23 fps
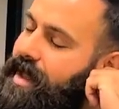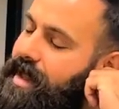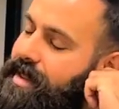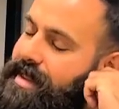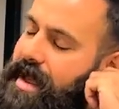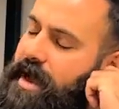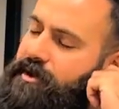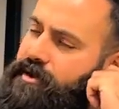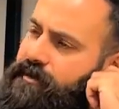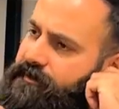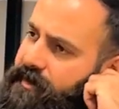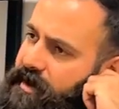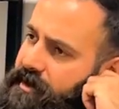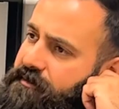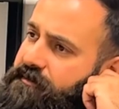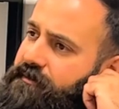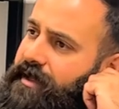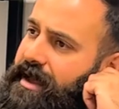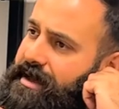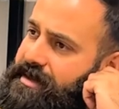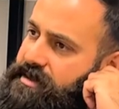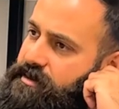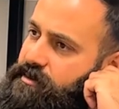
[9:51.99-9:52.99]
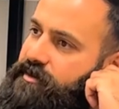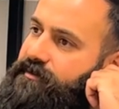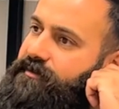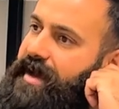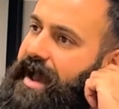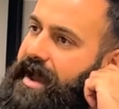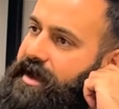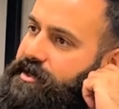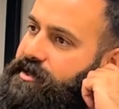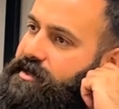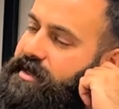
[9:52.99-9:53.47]
And now you're a very flexible
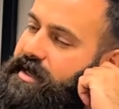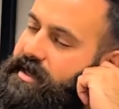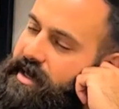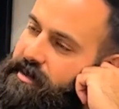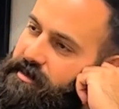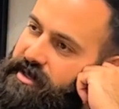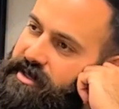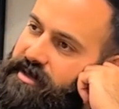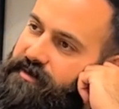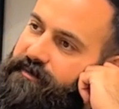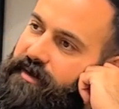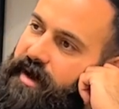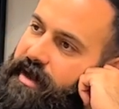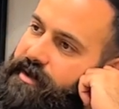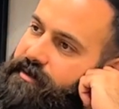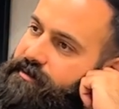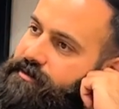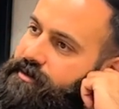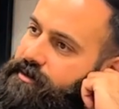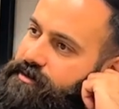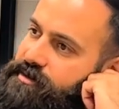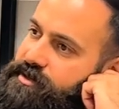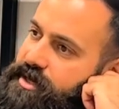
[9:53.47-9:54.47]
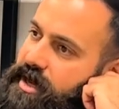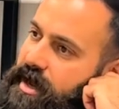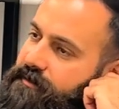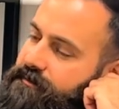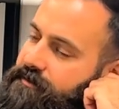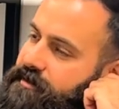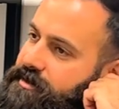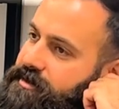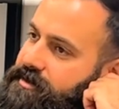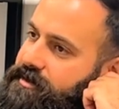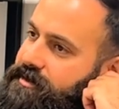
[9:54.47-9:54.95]
factory that can be defined through
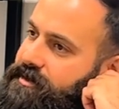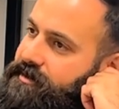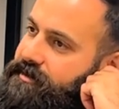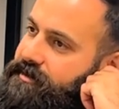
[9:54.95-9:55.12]
software to do